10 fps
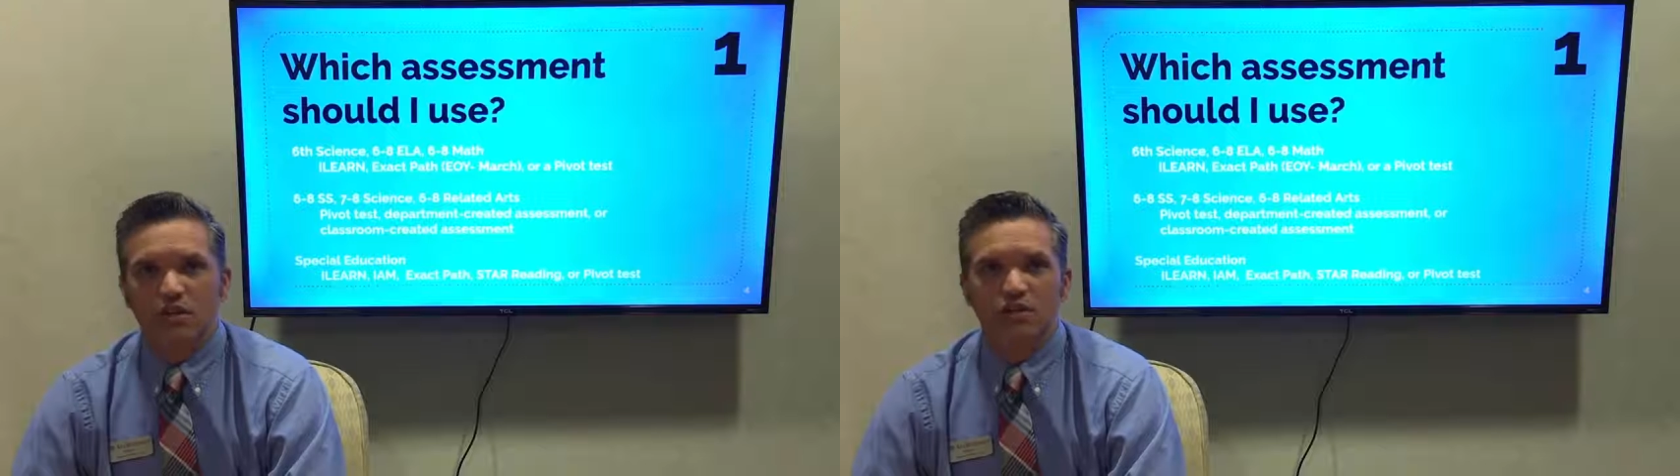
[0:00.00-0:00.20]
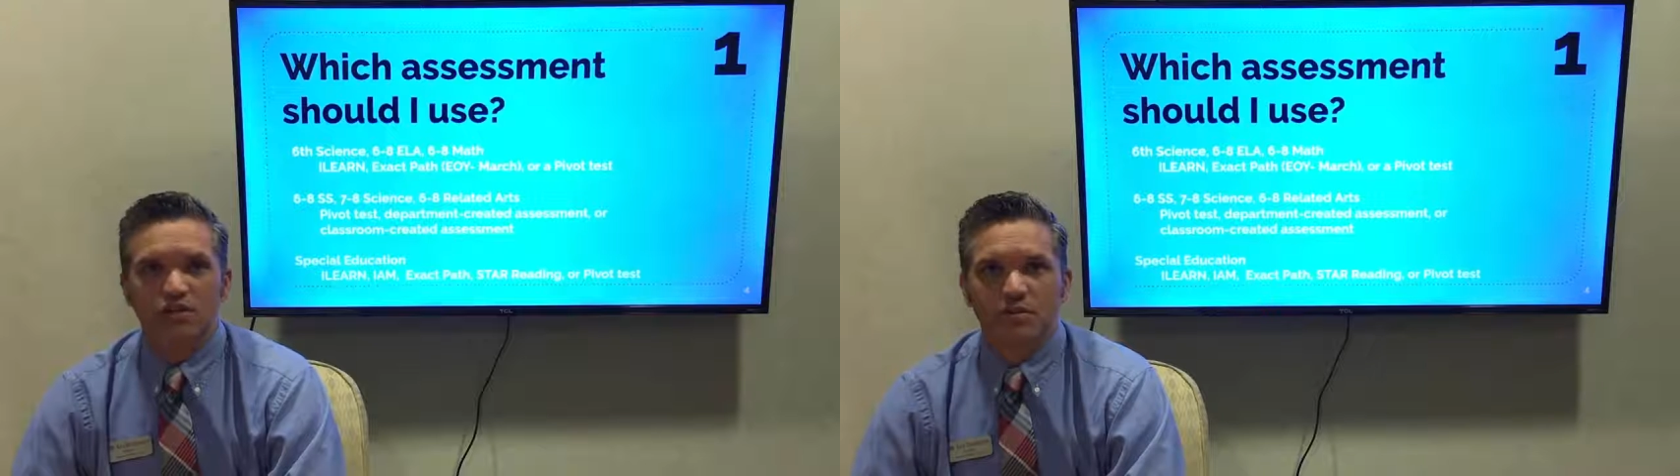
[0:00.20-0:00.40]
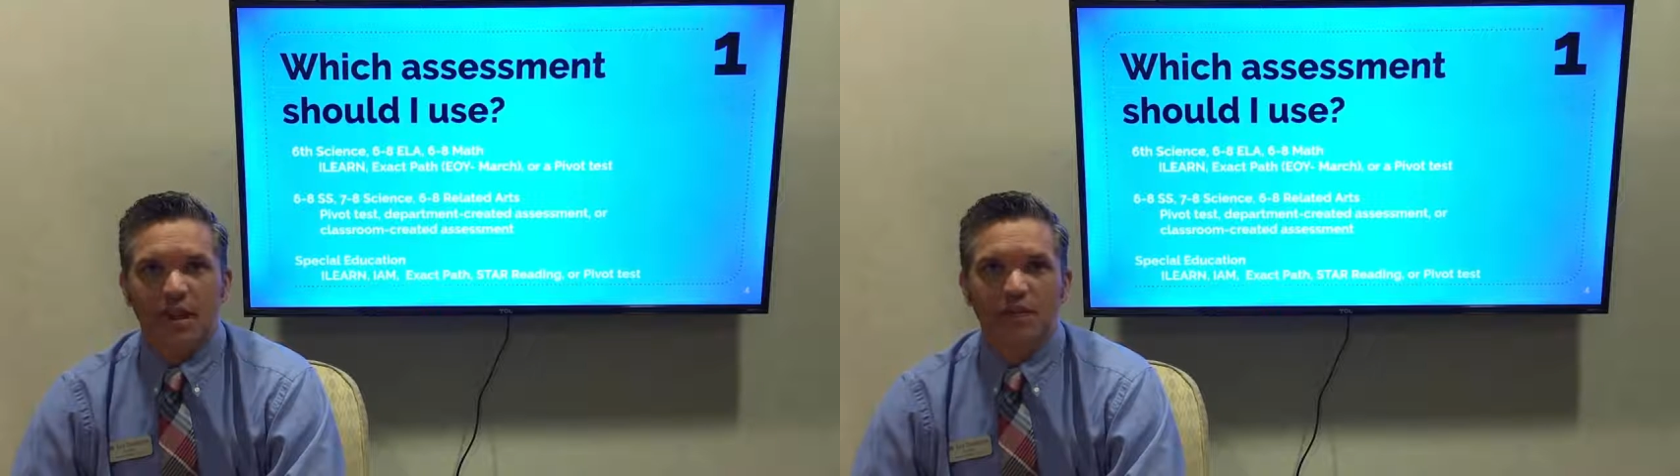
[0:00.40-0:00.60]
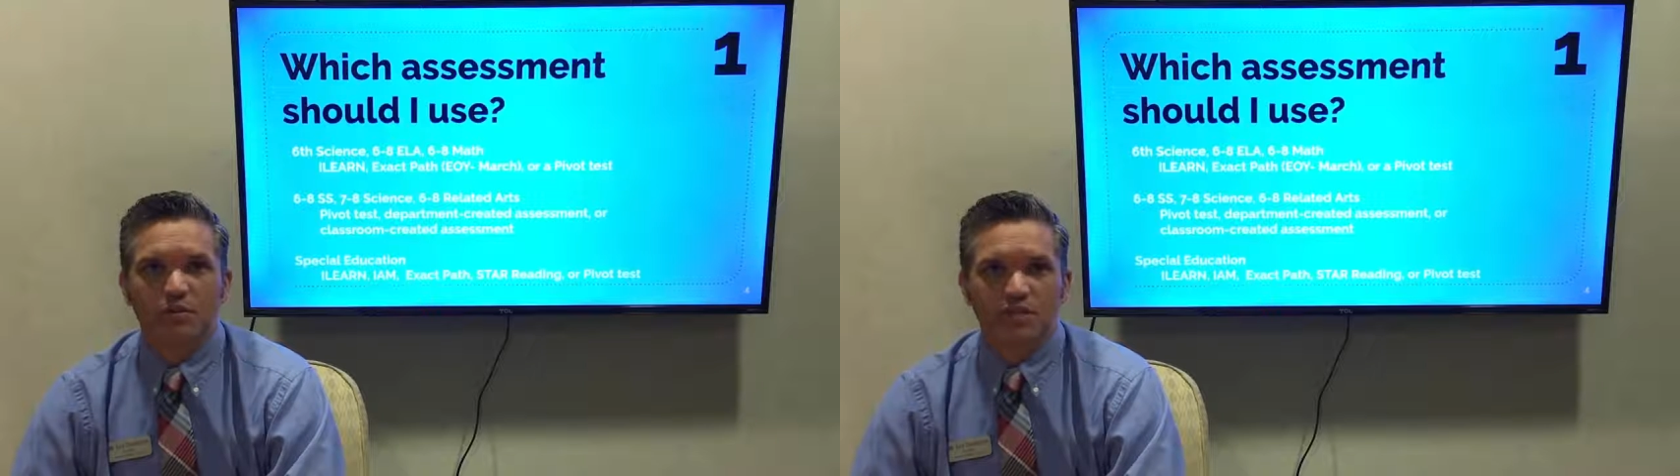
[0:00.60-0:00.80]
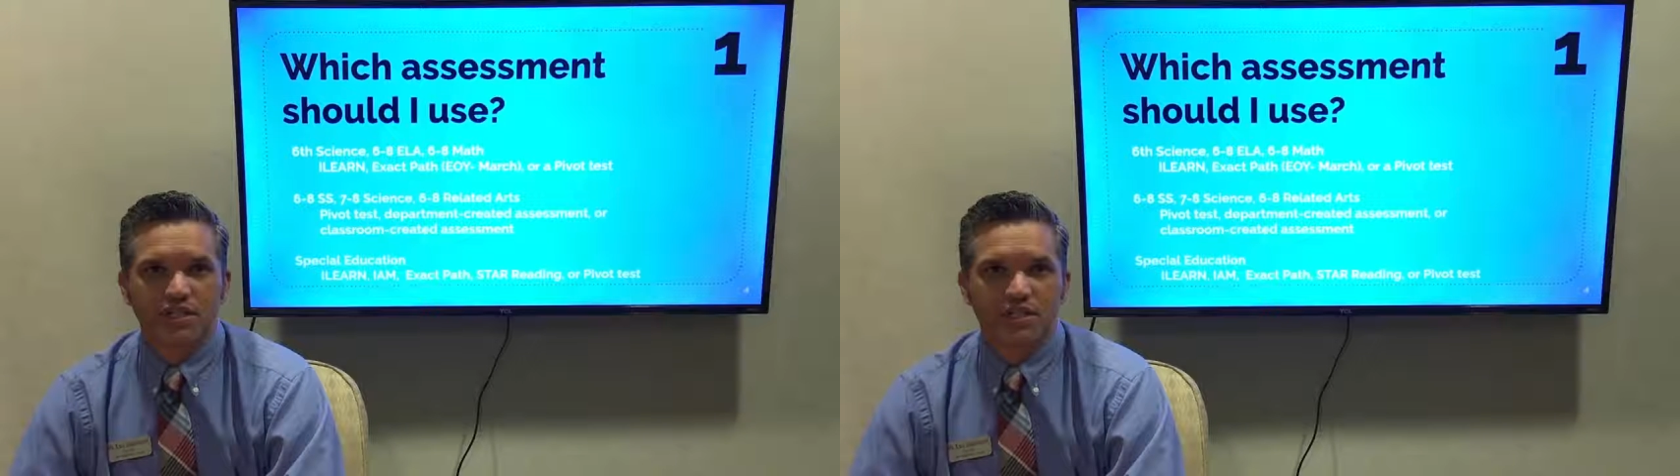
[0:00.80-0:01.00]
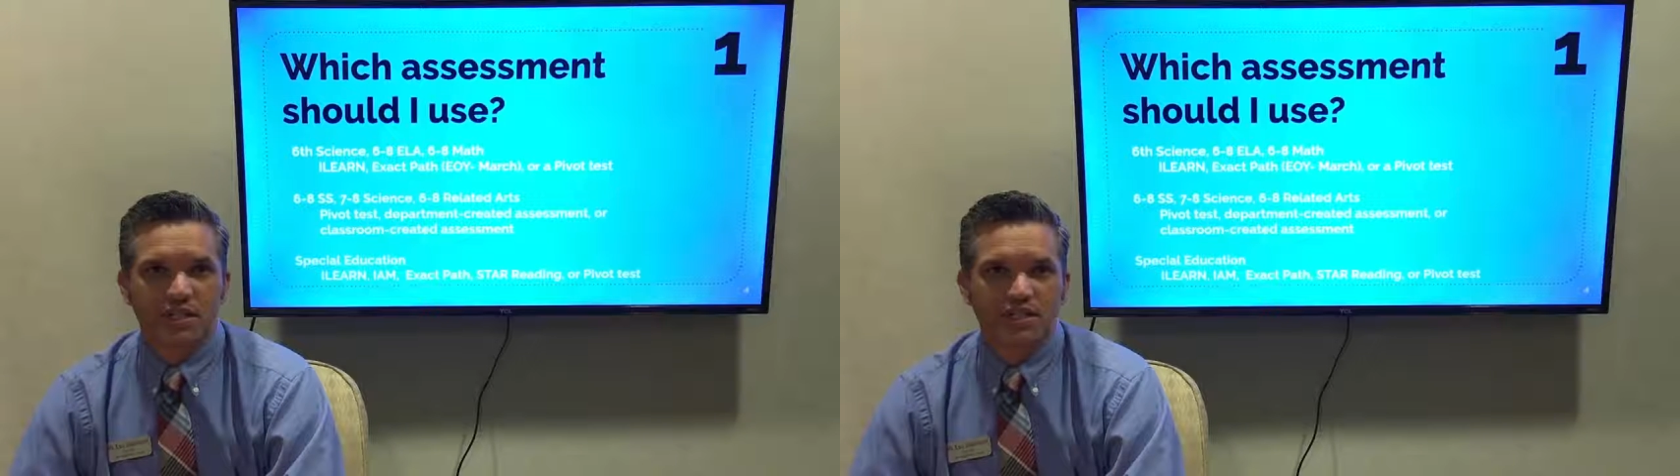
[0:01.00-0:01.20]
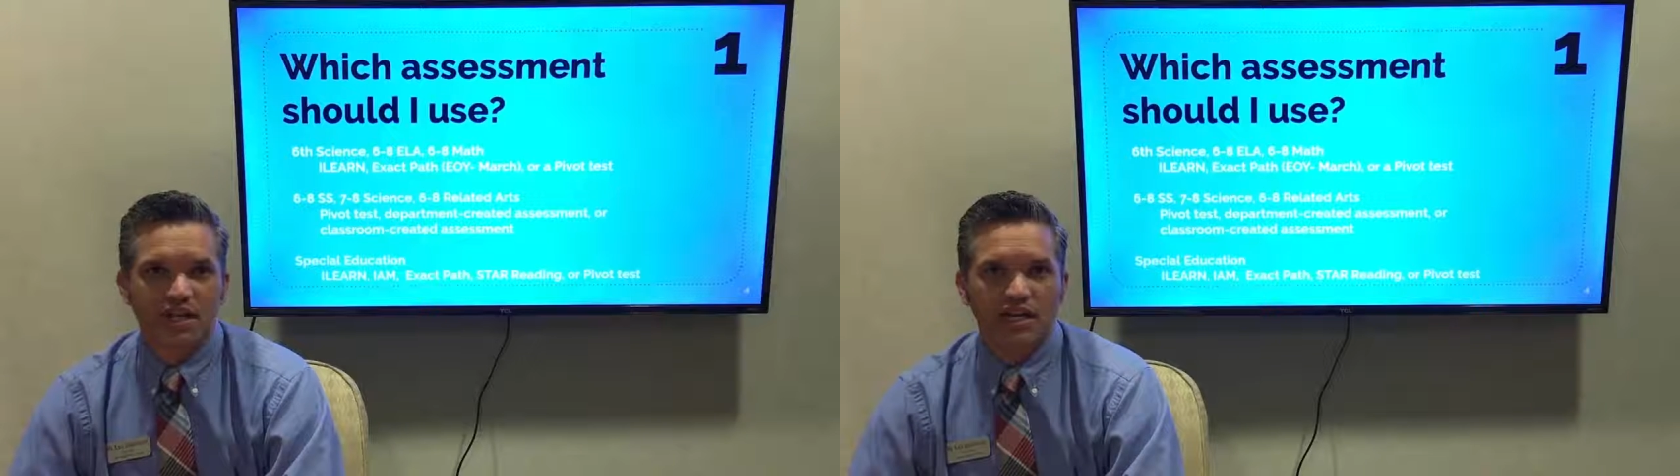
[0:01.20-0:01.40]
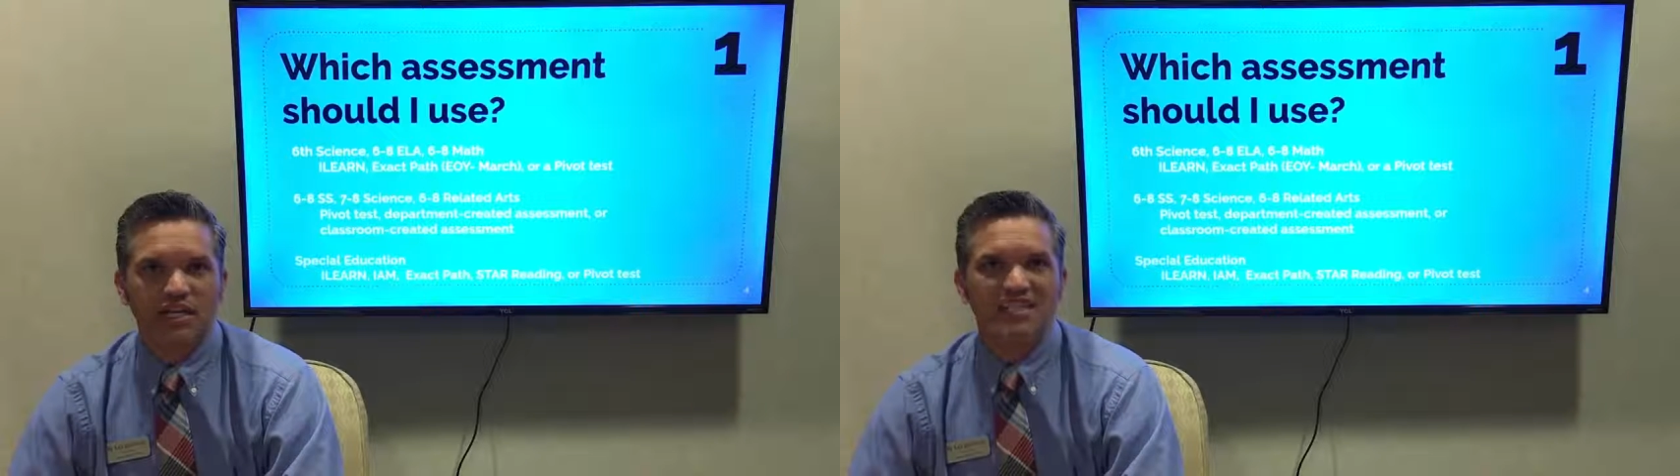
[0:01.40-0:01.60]
arts, math, or 6th grade
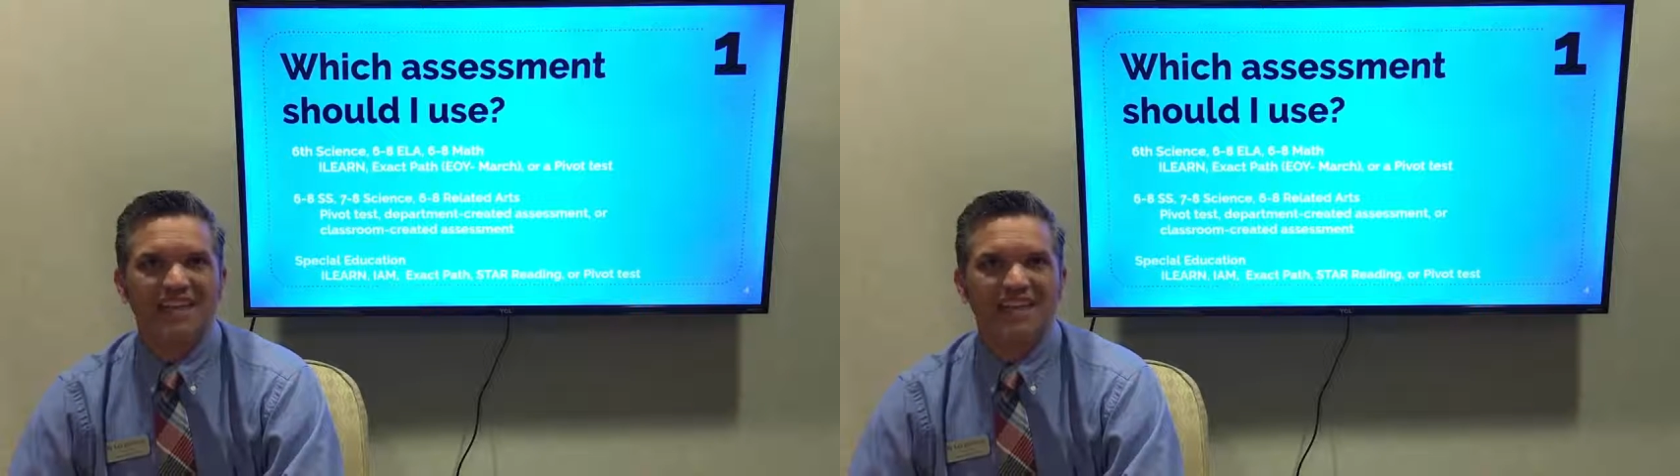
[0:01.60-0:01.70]
science,